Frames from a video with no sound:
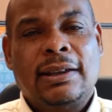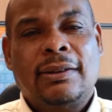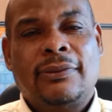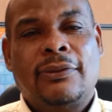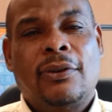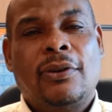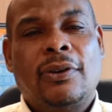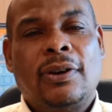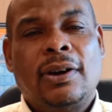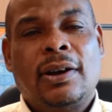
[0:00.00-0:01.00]
for
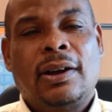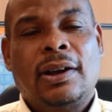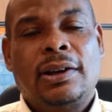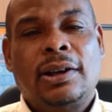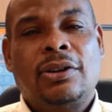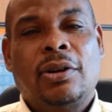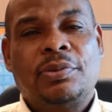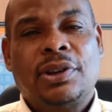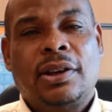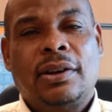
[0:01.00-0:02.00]
the
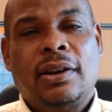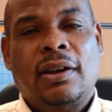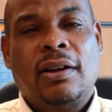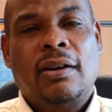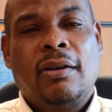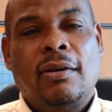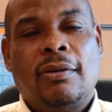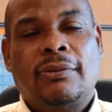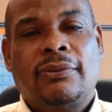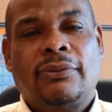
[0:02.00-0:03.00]
adoption of